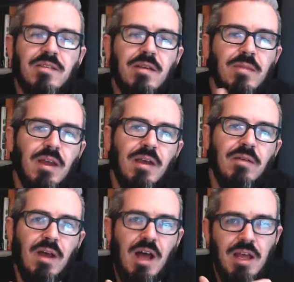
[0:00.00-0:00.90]
something
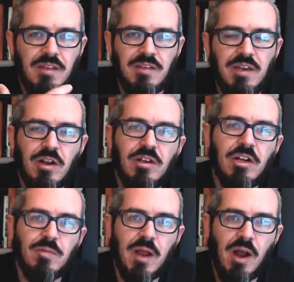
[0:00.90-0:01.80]
it's near and dear
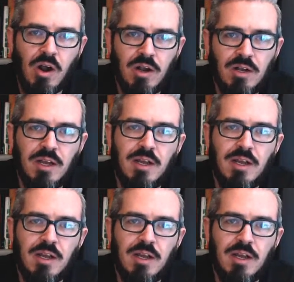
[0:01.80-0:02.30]
to my heart,